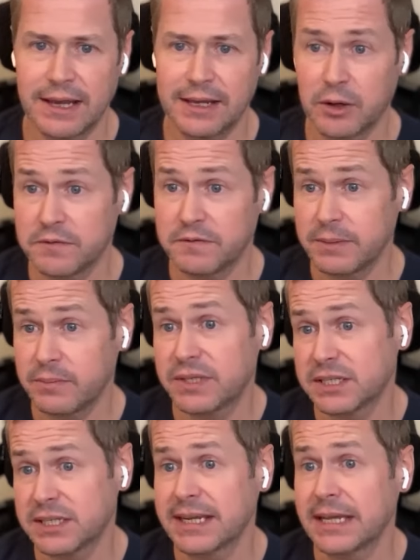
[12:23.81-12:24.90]
and hopefully
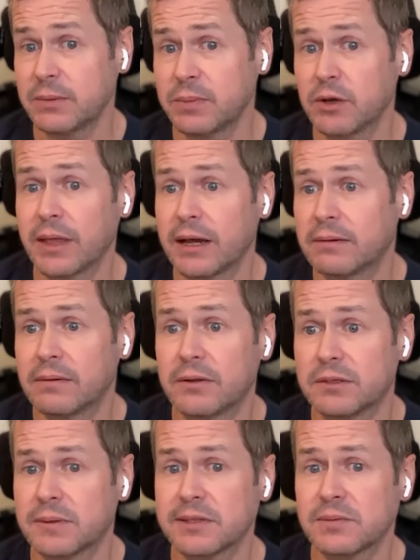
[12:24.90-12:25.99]
potentially get you below that
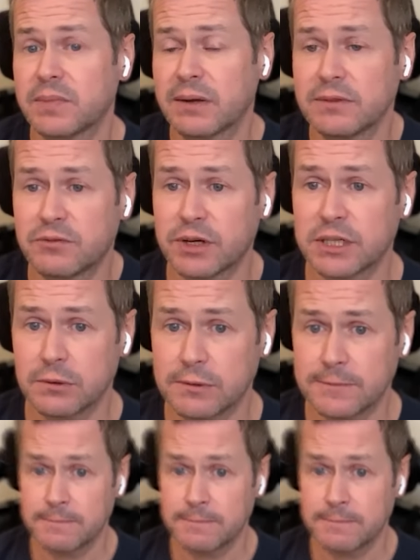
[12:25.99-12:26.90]
£100,000 threshold.